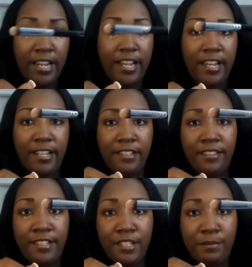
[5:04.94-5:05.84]
And
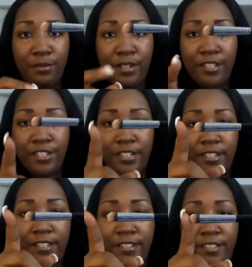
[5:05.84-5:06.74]
this brush
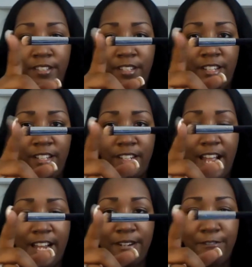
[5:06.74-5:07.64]
is
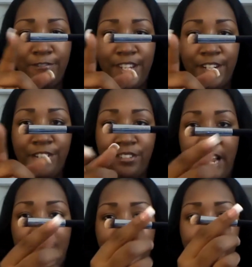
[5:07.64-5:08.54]
kind of
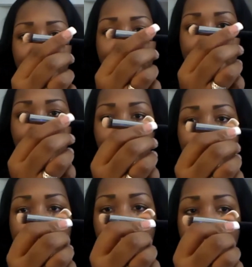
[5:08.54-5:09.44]
finger-like, it's kind of
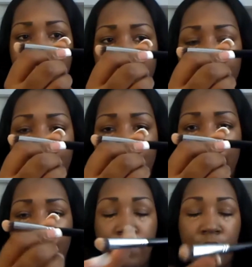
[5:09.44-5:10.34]
rounded.
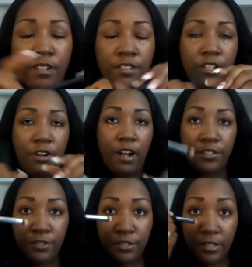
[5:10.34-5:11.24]
So I
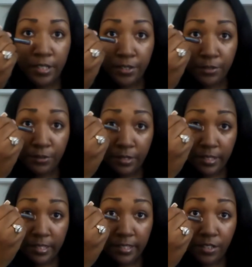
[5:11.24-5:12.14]
usually use
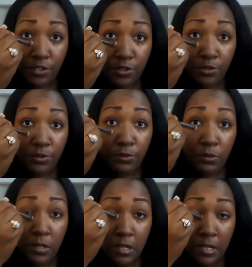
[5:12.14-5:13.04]
this
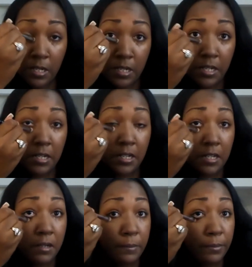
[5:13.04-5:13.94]
to
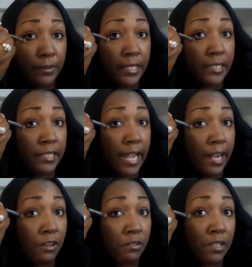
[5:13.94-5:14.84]
blend
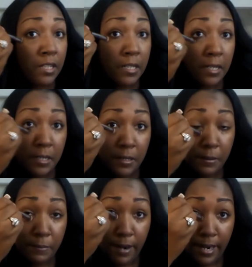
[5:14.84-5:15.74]
out
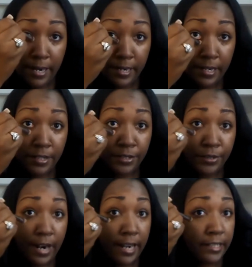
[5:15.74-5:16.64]
my
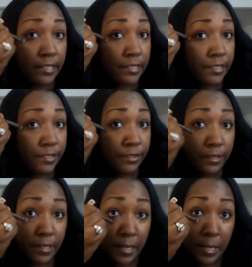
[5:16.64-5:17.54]
under eye concealer.